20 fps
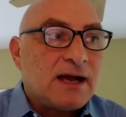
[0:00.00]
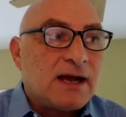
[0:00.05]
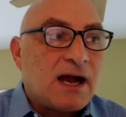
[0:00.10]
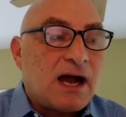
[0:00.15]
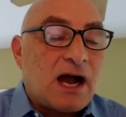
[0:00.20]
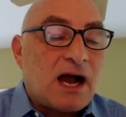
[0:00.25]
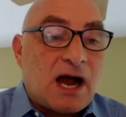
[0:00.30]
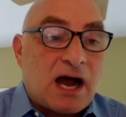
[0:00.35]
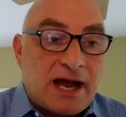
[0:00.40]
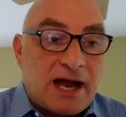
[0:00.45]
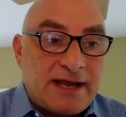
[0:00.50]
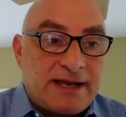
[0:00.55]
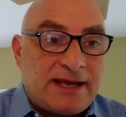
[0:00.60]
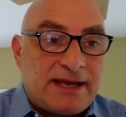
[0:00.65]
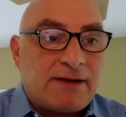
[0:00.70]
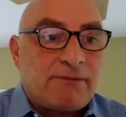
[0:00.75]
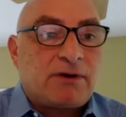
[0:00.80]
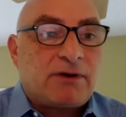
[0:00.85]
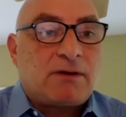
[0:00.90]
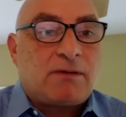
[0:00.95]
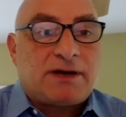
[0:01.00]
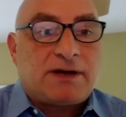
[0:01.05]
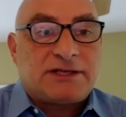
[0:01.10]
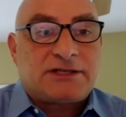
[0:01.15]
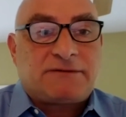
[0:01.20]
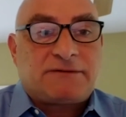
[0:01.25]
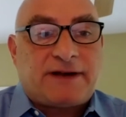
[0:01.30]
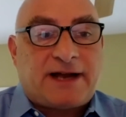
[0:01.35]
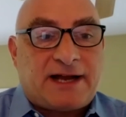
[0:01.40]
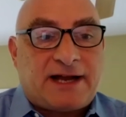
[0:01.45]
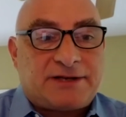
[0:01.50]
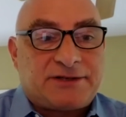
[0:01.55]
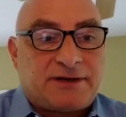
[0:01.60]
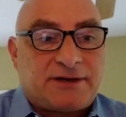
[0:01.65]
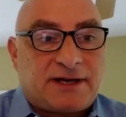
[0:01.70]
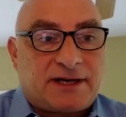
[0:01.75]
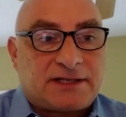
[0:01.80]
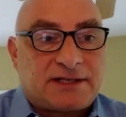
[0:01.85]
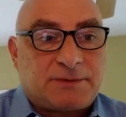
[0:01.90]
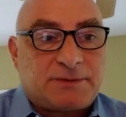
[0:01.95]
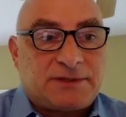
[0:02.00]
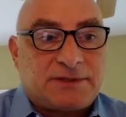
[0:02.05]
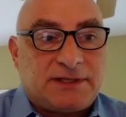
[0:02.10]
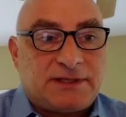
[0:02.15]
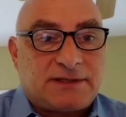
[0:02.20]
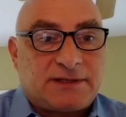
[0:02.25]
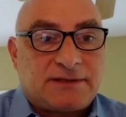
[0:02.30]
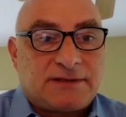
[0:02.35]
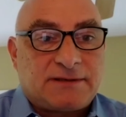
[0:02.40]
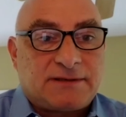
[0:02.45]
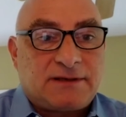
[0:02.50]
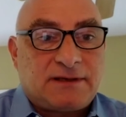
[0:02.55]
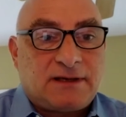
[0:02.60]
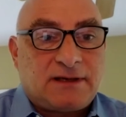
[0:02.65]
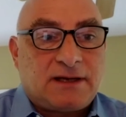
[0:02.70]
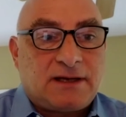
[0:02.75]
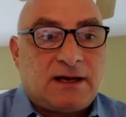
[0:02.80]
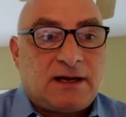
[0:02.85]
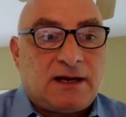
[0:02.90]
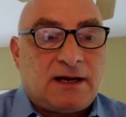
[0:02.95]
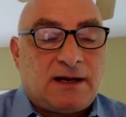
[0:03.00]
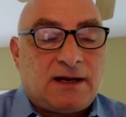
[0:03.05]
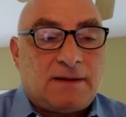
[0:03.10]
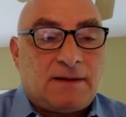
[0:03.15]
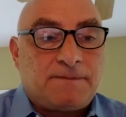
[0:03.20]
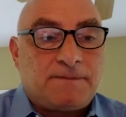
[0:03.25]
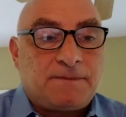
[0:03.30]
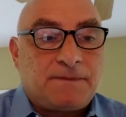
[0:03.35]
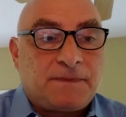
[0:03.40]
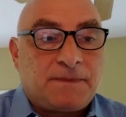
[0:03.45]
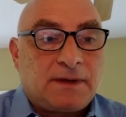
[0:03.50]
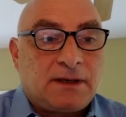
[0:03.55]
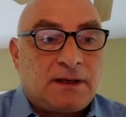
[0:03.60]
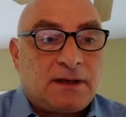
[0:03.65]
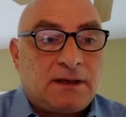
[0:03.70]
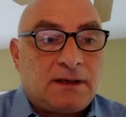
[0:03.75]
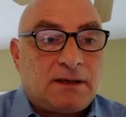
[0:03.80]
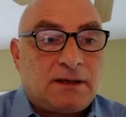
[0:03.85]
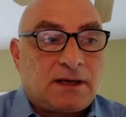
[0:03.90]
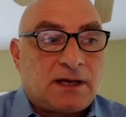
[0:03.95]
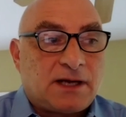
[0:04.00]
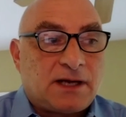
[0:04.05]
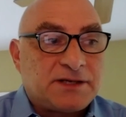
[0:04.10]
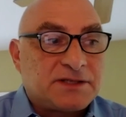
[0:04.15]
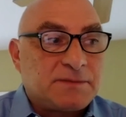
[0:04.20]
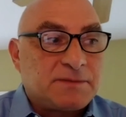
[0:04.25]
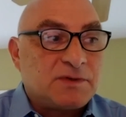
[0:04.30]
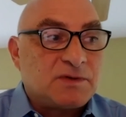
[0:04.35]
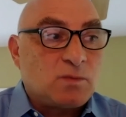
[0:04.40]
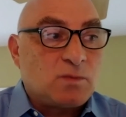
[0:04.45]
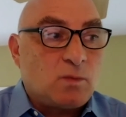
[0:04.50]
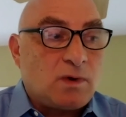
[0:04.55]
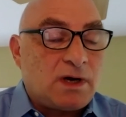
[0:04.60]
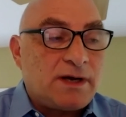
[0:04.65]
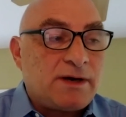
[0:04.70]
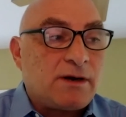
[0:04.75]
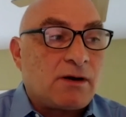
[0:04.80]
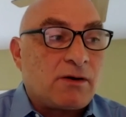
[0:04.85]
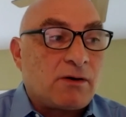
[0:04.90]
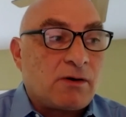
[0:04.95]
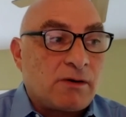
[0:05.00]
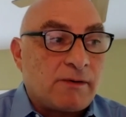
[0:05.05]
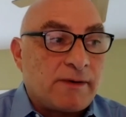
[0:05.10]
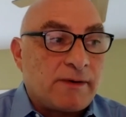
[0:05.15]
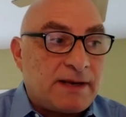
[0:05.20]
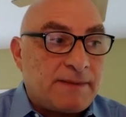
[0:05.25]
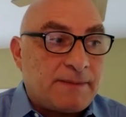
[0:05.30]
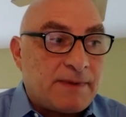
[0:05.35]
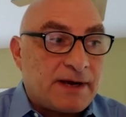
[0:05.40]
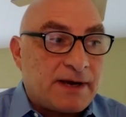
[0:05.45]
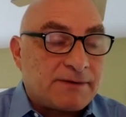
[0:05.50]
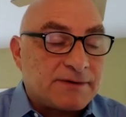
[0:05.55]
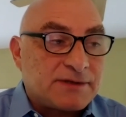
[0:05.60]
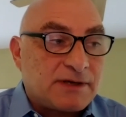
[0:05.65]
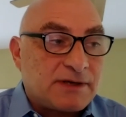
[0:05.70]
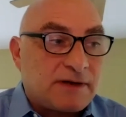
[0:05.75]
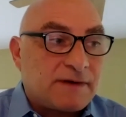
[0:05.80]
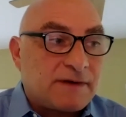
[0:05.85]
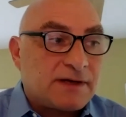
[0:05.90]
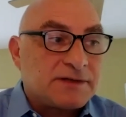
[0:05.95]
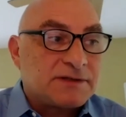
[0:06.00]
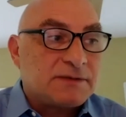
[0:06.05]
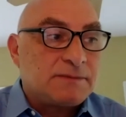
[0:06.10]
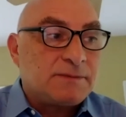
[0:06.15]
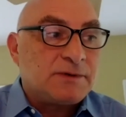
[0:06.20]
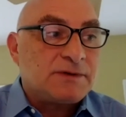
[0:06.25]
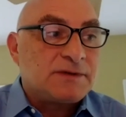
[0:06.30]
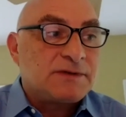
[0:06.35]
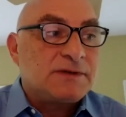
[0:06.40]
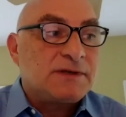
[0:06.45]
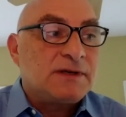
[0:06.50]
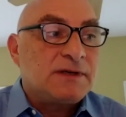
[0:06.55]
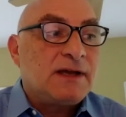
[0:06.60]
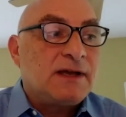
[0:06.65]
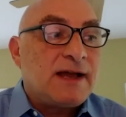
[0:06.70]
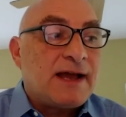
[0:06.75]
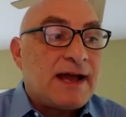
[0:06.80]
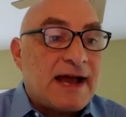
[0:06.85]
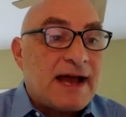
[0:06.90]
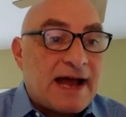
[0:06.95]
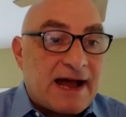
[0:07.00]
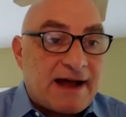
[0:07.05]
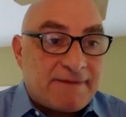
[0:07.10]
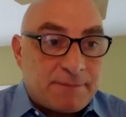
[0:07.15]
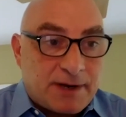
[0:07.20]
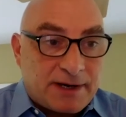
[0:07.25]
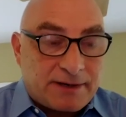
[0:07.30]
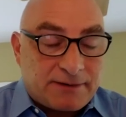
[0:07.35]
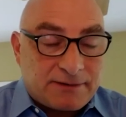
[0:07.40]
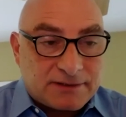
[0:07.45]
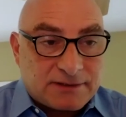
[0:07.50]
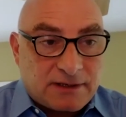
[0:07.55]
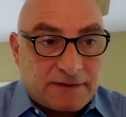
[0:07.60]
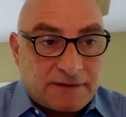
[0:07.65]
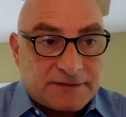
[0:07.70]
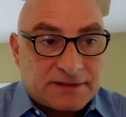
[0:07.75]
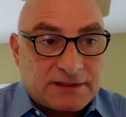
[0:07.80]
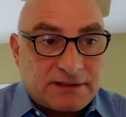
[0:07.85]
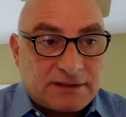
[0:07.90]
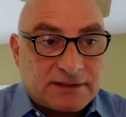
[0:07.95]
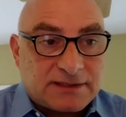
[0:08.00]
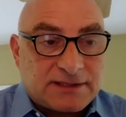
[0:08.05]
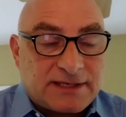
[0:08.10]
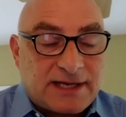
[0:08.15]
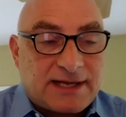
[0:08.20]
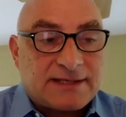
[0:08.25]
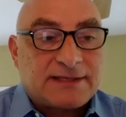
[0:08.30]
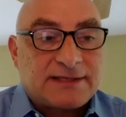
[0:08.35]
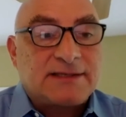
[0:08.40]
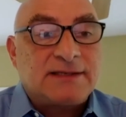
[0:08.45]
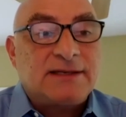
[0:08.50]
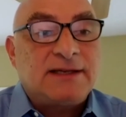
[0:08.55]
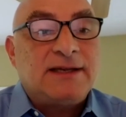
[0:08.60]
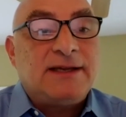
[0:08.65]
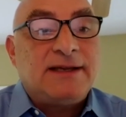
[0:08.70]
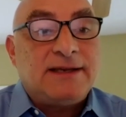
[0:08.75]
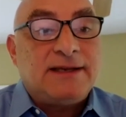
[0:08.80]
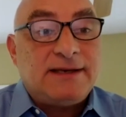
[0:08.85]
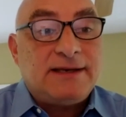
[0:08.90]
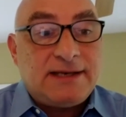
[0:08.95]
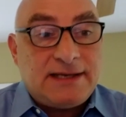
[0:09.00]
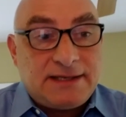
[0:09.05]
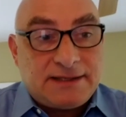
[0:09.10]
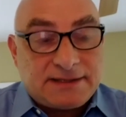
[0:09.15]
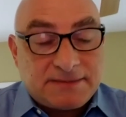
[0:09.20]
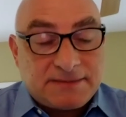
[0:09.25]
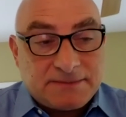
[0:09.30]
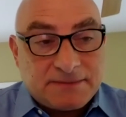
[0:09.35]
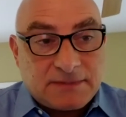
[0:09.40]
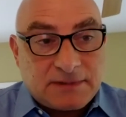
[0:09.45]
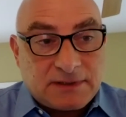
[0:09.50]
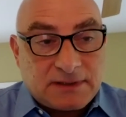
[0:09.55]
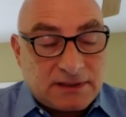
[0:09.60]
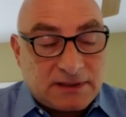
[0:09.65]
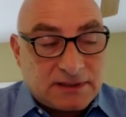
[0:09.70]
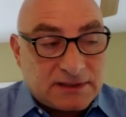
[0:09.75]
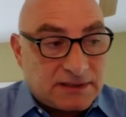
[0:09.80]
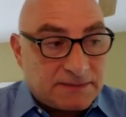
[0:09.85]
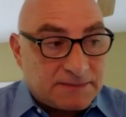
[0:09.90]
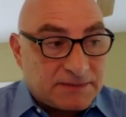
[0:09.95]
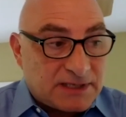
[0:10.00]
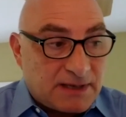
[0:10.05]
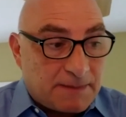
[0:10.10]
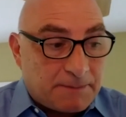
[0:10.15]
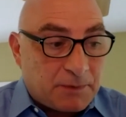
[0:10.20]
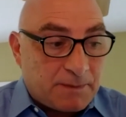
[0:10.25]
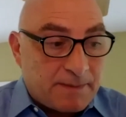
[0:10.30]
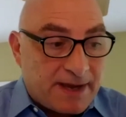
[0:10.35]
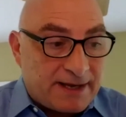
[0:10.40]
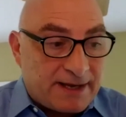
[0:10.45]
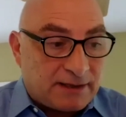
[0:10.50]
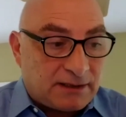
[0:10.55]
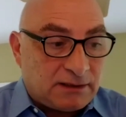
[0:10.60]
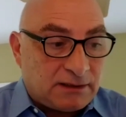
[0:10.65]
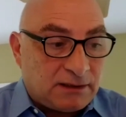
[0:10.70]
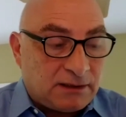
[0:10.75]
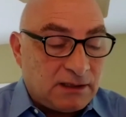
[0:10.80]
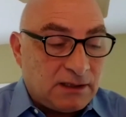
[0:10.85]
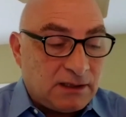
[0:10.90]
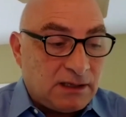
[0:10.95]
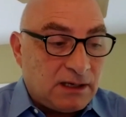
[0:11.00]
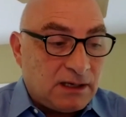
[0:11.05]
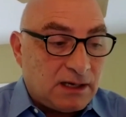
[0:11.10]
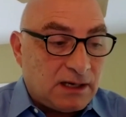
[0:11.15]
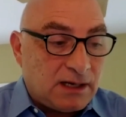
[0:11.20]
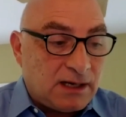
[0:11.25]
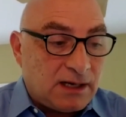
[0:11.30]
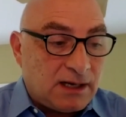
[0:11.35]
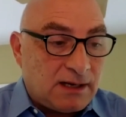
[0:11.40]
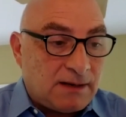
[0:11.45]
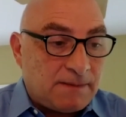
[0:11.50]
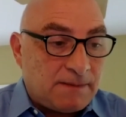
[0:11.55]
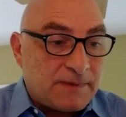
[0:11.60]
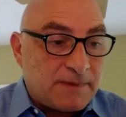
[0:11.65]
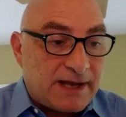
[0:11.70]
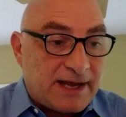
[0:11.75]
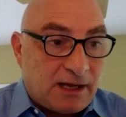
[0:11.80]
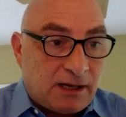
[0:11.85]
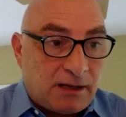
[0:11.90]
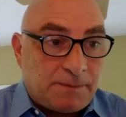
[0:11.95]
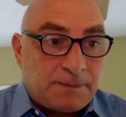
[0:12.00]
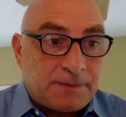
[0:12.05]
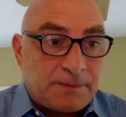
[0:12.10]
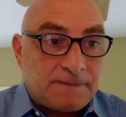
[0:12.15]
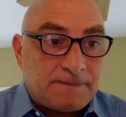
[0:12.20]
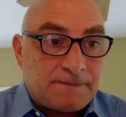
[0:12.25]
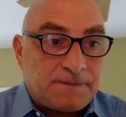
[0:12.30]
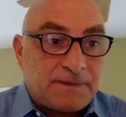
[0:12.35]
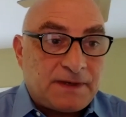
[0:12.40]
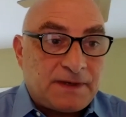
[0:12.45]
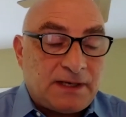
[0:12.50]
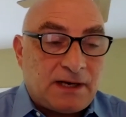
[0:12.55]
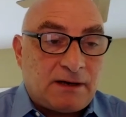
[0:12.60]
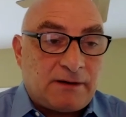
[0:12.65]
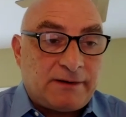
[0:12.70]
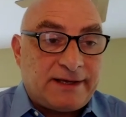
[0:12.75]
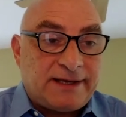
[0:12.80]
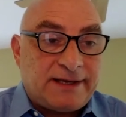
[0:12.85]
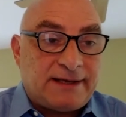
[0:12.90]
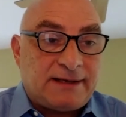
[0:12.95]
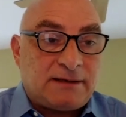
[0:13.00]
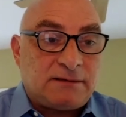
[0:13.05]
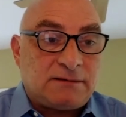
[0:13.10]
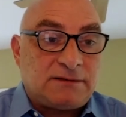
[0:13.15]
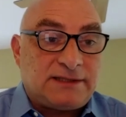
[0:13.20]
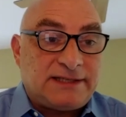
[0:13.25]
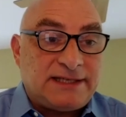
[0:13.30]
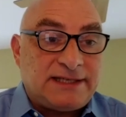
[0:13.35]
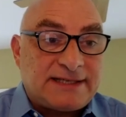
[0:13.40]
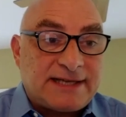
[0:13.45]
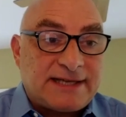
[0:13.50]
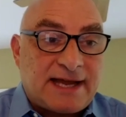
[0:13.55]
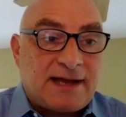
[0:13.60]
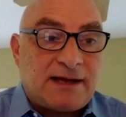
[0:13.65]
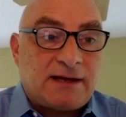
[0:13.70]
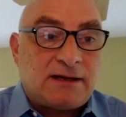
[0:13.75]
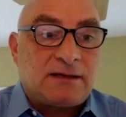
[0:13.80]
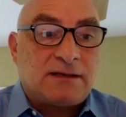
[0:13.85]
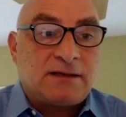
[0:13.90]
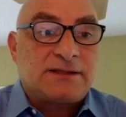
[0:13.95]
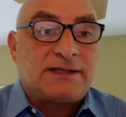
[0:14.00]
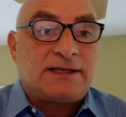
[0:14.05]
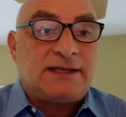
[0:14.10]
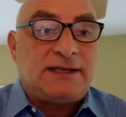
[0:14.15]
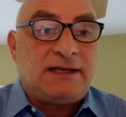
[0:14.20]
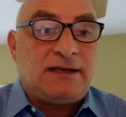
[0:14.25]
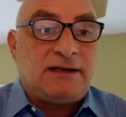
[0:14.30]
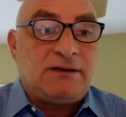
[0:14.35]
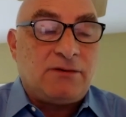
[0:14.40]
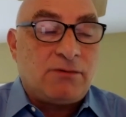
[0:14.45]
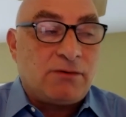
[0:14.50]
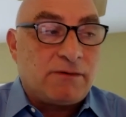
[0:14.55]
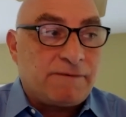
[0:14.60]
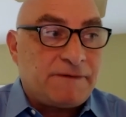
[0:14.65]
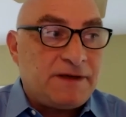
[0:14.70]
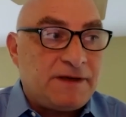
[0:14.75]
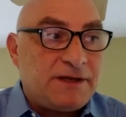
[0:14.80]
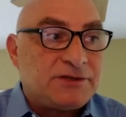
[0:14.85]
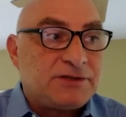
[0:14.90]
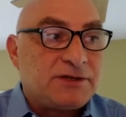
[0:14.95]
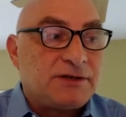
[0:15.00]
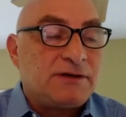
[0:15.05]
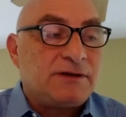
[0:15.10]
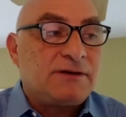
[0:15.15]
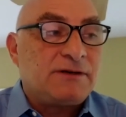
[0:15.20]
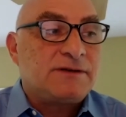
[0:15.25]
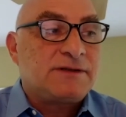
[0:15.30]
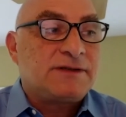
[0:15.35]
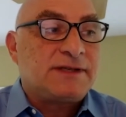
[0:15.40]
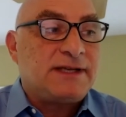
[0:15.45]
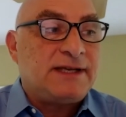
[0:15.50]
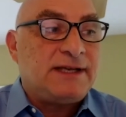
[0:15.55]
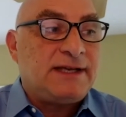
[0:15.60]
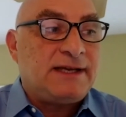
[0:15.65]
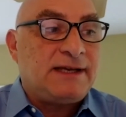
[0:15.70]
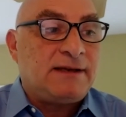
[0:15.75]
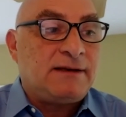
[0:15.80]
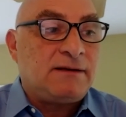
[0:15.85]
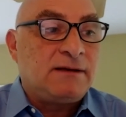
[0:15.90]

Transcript: I get requests for Azure expertise. The customers, one, are already Microsoft customers, have Microsoft skill sets, need some supplemental help, in details, in newer features, in